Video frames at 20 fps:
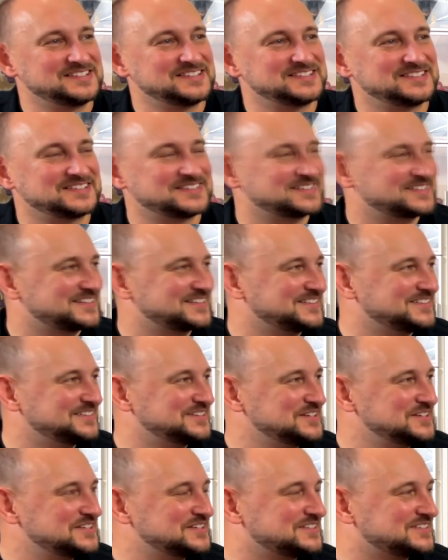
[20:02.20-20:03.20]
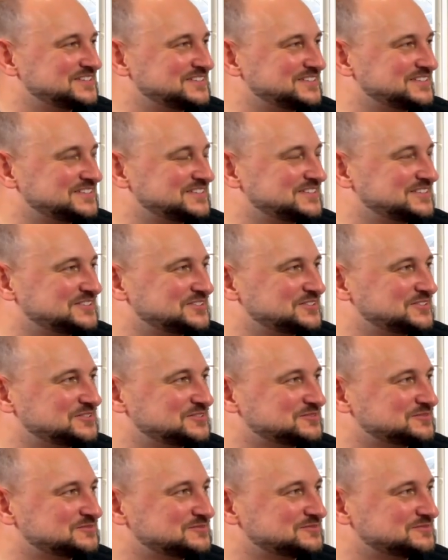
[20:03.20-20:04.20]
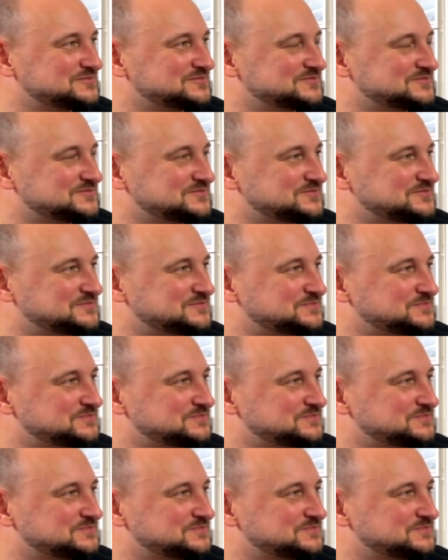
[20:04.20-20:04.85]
The person shown says nothing.